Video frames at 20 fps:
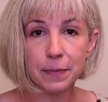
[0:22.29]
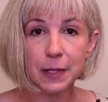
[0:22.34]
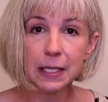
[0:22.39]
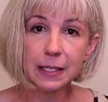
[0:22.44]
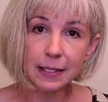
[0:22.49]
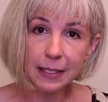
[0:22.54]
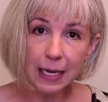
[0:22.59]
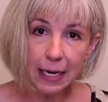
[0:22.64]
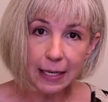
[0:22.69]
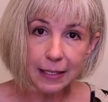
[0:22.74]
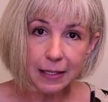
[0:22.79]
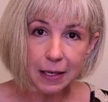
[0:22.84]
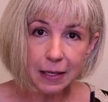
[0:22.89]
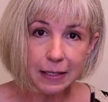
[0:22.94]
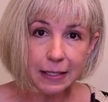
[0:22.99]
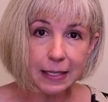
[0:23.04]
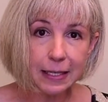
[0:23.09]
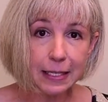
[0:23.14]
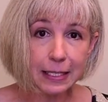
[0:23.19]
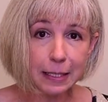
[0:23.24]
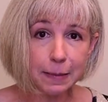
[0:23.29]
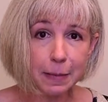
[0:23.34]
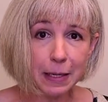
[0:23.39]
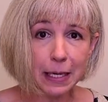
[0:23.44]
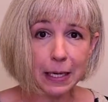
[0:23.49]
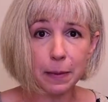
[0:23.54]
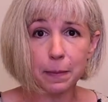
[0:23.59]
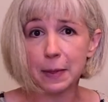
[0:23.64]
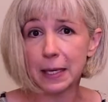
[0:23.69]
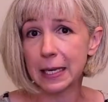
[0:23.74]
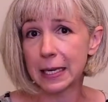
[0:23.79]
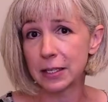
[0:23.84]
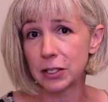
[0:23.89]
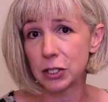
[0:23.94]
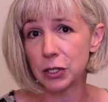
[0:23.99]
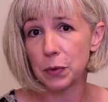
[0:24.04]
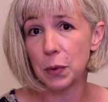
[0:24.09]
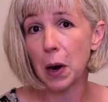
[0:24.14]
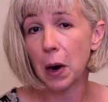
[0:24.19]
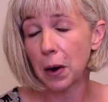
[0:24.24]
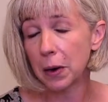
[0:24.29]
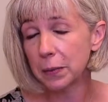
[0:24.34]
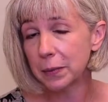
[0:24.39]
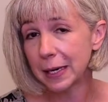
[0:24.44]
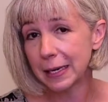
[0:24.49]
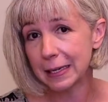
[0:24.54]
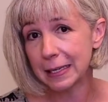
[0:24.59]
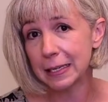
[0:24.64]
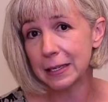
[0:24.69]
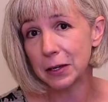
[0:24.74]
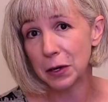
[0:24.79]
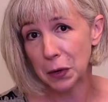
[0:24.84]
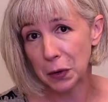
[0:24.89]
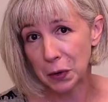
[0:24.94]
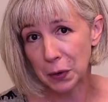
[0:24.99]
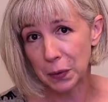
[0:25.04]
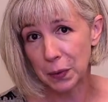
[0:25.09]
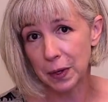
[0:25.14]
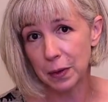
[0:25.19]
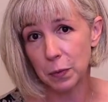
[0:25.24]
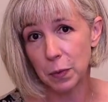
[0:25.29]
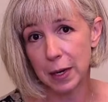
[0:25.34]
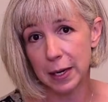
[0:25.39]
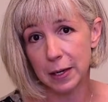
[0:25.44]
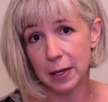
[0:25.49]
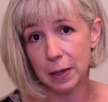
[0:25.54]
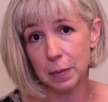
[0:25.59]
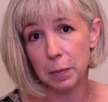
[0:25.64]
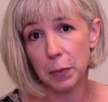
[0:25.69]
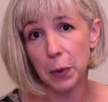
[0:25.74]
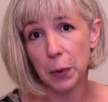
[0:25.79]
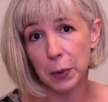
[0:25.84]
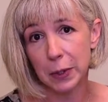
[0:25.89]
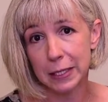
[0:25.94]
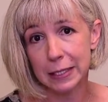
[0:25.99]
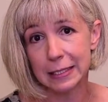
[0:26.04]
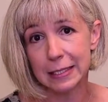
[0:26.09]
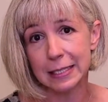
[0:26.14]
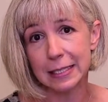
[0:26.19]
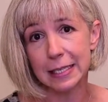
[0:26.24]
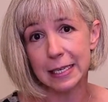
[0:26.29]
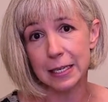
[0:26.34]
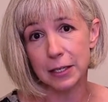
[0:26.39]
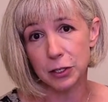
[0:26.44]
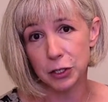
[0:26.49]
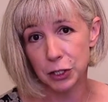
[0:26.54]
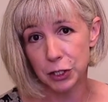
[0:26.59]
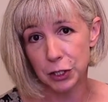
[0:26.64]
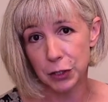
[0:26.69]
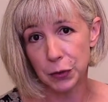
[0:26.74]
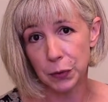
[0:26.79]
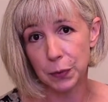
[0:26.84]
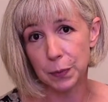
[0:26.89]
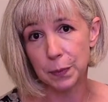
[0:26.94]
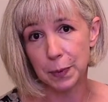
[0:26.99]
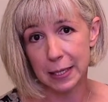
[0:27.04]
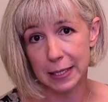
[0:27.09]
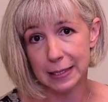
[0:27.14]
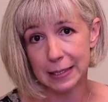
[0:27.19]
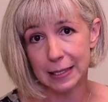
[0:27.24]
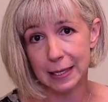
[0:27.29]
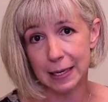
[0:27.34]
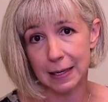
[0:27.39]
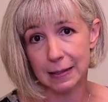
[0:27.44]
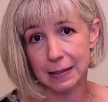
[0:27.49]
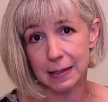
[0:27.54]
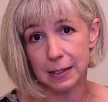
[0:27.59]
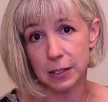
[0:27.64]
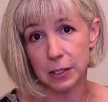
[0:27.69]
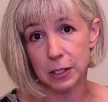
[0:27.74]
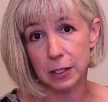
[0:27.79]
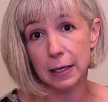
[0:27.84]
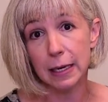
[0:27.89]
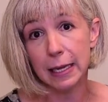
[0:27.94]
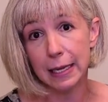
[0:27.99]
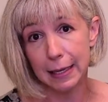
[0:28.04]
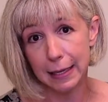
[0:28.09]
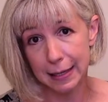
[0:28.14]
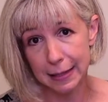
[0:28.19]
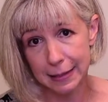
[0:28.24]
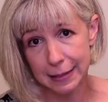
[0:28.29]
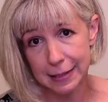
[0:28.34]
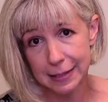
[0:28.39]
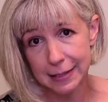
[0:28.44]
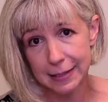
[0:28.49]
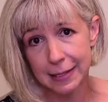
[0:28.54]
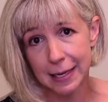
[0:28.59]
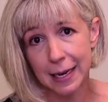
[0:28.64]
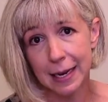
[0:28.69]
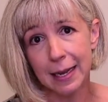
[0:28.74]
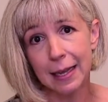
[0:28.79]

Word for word: signed on to this meeting because you already know what an important issue breast cancer is.